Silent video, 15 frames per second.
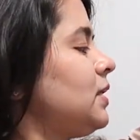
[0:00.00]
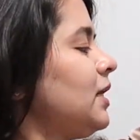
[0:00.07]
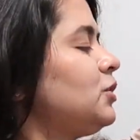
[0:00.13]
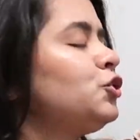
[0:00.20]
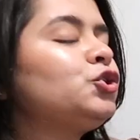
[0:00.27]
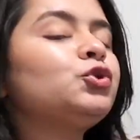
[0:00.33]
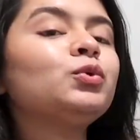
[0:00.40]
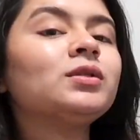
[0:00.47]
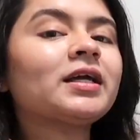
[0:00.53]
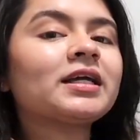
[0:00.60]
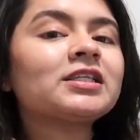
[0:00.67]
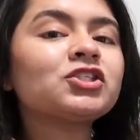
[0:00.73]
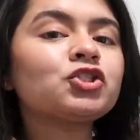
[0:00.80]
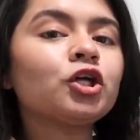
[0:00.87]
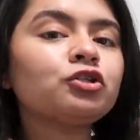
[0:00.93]
I do like it.
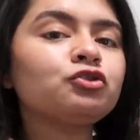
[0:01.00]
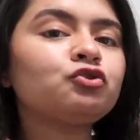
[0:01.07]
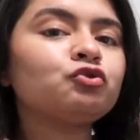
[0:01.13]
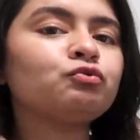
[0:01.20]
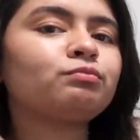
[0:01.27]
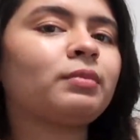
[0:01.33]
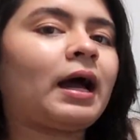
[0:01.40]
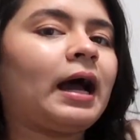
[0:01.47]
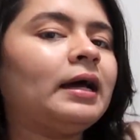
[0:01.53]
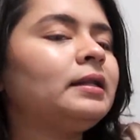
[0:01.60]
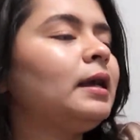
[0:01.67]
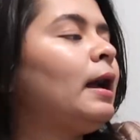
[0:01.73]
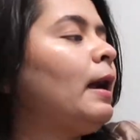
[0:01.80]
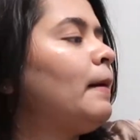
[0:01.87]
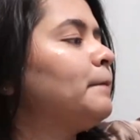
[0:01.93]
It's not too bad,
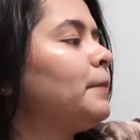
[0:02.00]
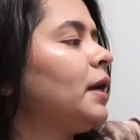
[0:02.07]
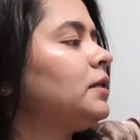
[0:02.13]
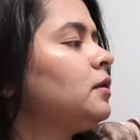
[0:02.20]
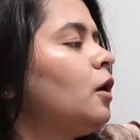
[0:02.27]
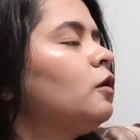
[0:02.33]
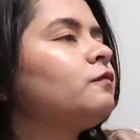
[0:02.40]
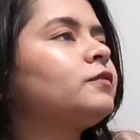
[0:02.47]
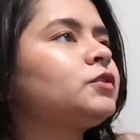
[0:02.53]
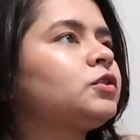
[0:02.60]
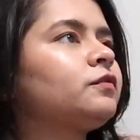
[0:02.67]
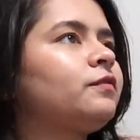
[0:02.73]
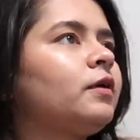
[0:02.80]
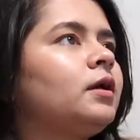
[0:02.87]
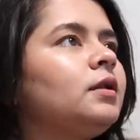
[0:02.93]
but first
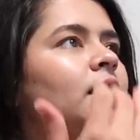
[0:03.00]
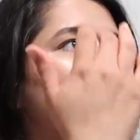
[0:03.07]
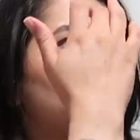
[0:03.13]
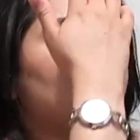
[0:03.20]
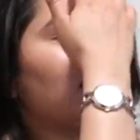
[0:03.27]
of all,